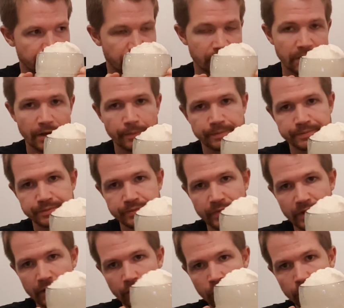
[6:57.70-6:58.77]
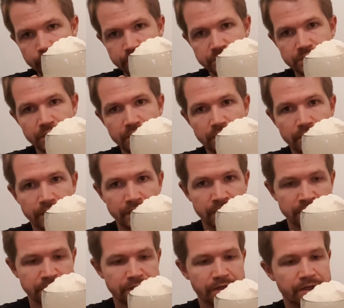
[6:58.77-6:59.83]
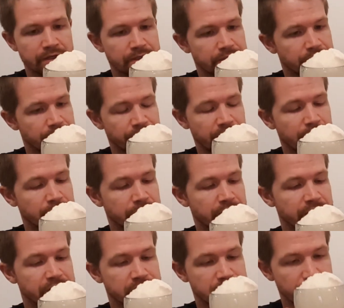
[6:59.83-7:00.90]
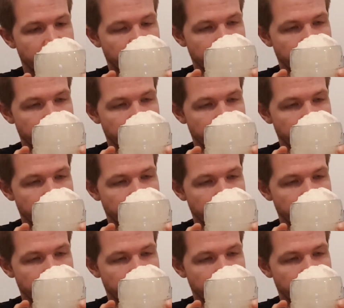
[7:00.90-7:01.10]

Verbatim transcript: Yeah, hops and very nice.